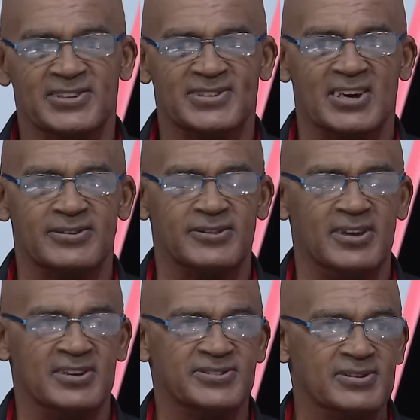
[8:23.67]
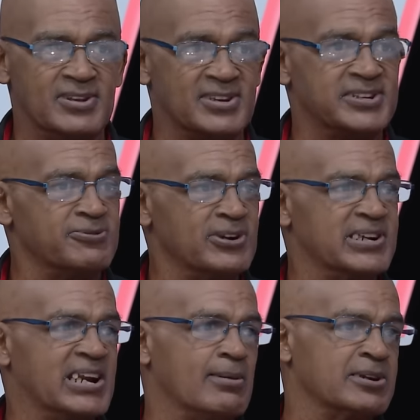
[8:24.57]
is that it's, it's a different
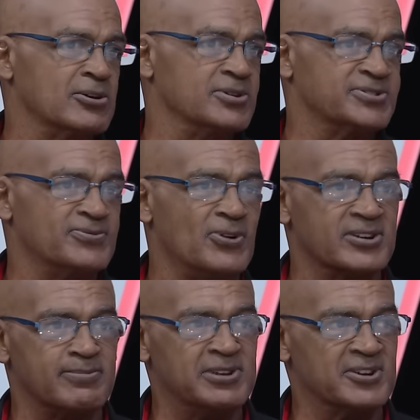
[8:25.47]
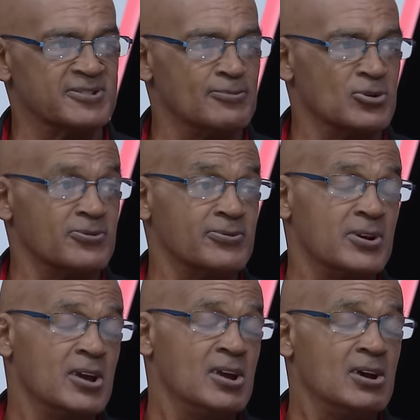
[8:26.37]
dynamic now. It's 40 meters more
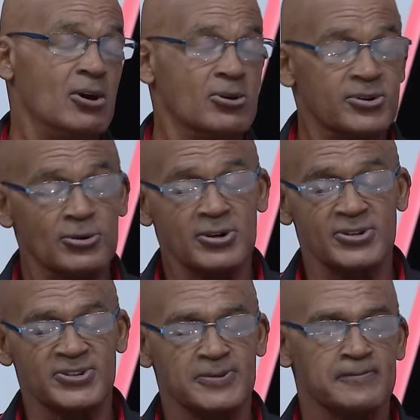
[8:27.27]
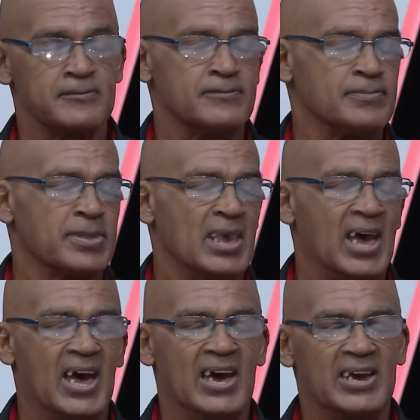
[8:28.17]
outdoors,
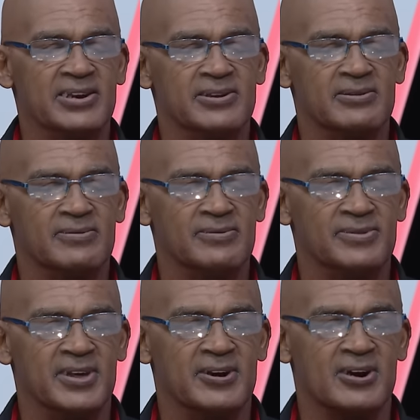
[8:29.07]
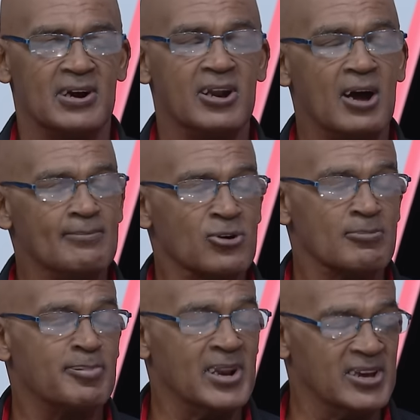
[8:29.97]
and there are a lot
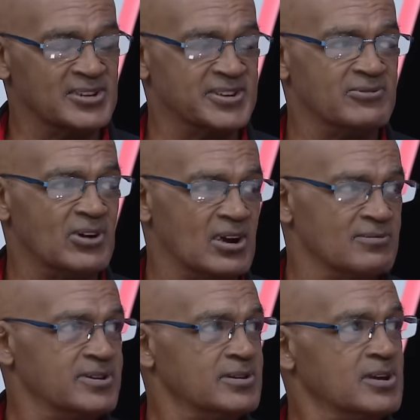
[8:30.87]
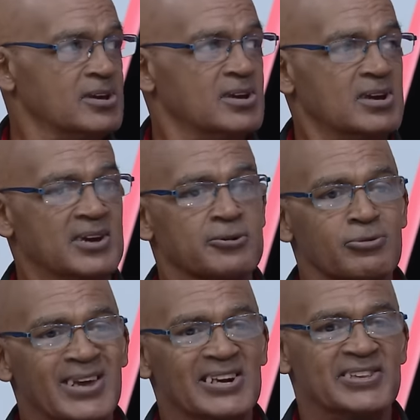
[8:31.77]
more players involved. And the
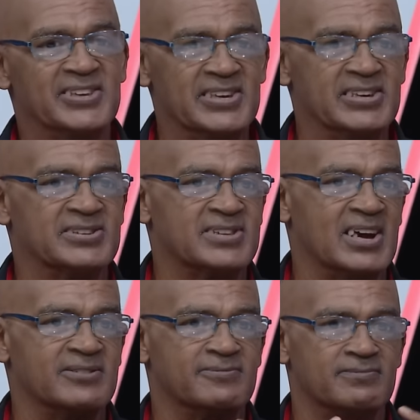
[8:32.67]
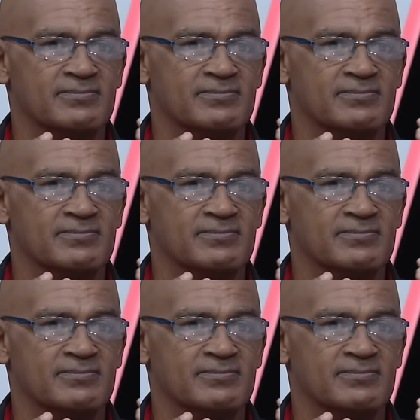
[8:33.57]
reality is that